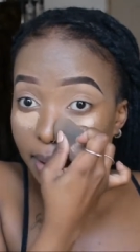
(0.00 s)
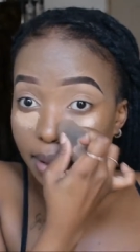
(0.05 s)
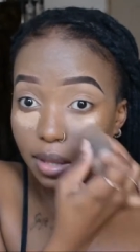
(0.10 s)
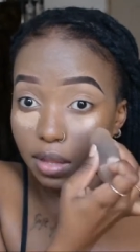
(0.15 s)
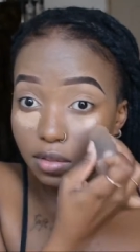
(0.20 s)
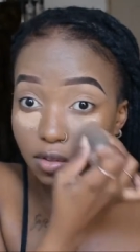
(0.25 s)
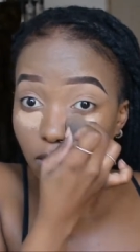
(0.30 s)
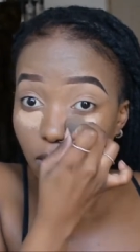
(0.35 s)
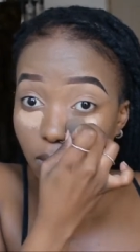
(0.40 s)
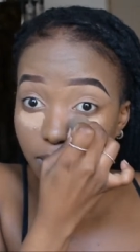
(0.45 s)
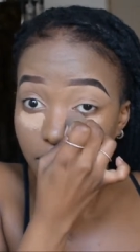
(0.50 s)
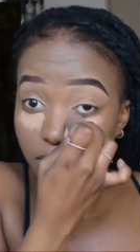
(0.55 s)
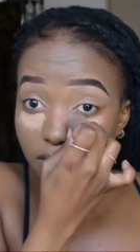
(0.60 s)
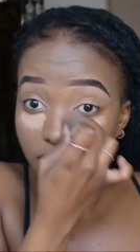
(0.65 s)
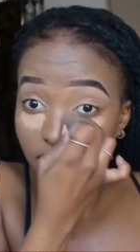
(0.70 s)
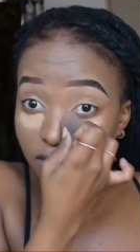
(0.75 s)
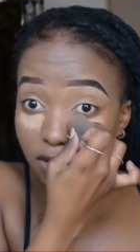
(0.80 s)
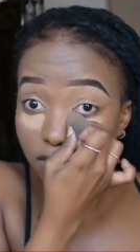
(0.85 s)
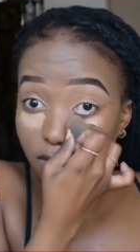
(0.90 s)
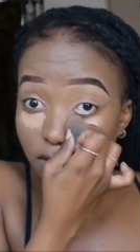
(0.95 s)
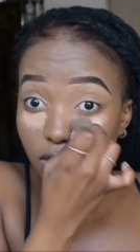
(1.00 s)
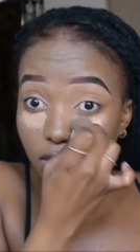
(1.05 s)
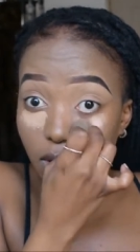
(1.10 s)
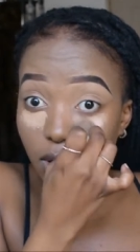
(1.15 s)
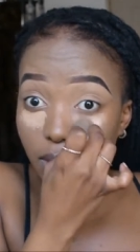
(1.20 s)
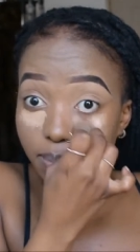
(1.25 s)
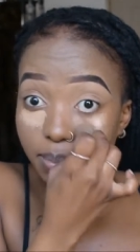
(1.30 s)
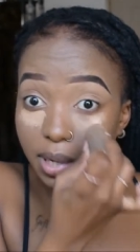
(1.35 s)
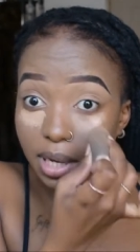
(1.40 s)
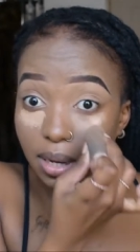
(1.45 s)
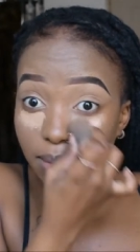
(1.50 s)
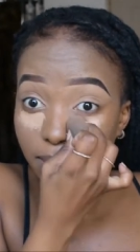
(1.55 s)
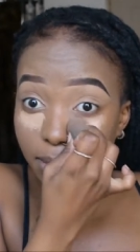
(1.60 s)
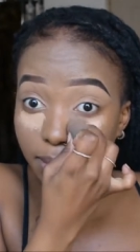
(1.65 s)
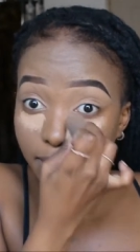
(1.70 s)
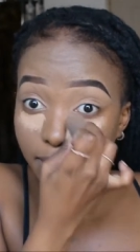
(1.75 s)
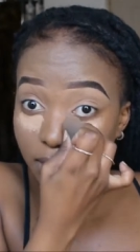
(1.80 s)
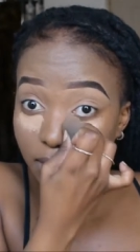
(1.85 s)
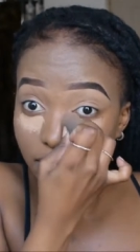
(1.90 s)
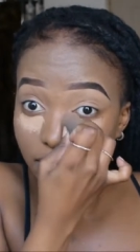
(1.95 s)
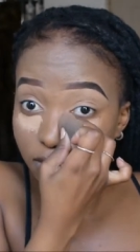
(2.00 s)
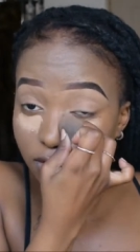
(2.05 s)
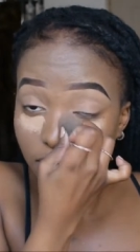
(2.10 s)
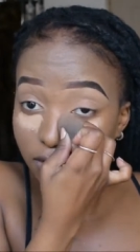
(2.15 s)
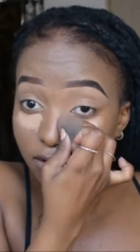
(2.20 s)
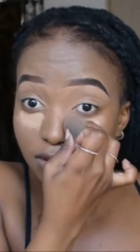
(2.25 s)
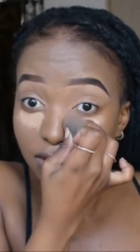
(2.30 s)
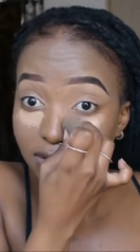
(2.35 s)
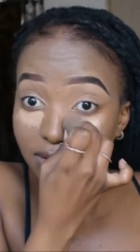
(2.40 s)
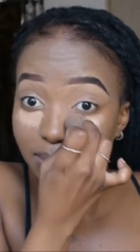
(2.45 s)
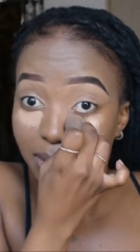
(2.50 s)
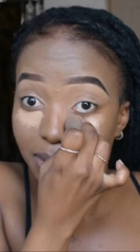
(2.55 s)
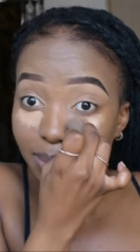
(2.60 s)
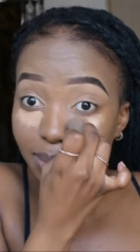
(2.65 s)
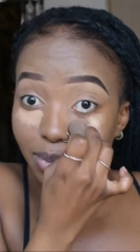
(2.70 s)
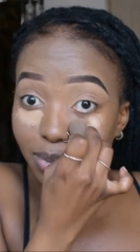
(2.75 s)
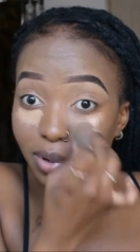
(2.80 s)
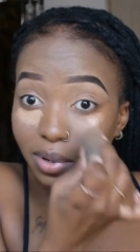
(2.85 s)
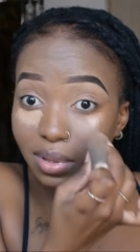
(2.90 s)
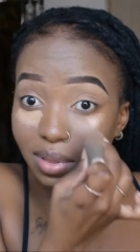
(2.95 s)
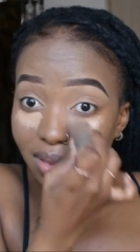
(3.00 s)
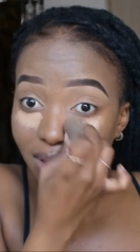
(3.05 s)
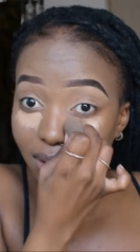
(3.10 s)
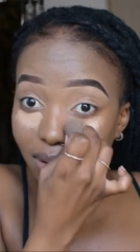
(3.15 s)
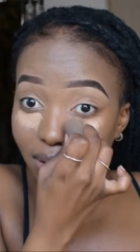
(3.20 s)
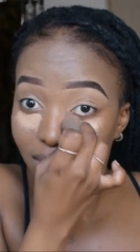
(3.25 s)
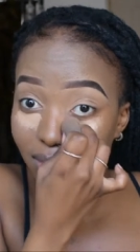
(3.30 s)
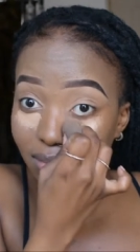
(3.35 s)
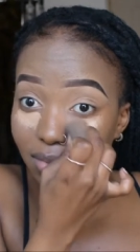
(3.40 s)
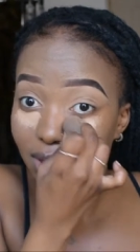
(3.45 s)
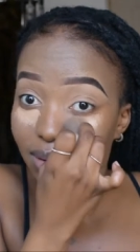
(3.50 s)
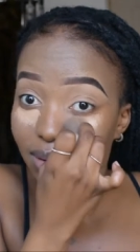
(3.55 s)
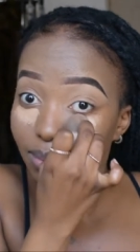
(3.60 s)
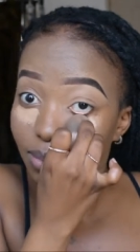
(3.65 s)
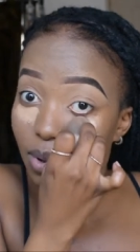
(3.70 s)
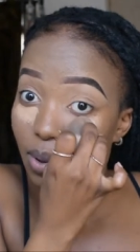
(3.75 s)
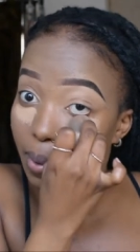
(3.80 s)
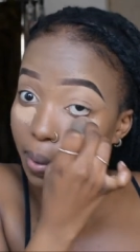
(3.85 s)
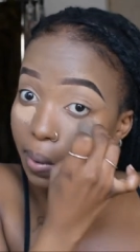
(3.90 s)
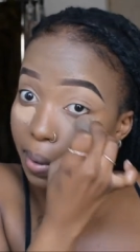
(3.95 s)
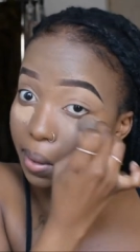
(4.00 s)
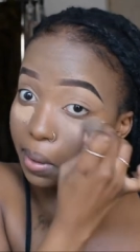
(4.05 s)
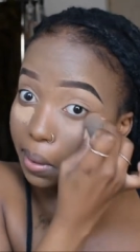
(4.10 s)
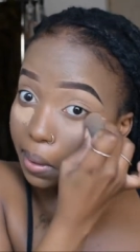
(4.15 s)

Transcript: let's hope this does not become a mess because it's my birthday come on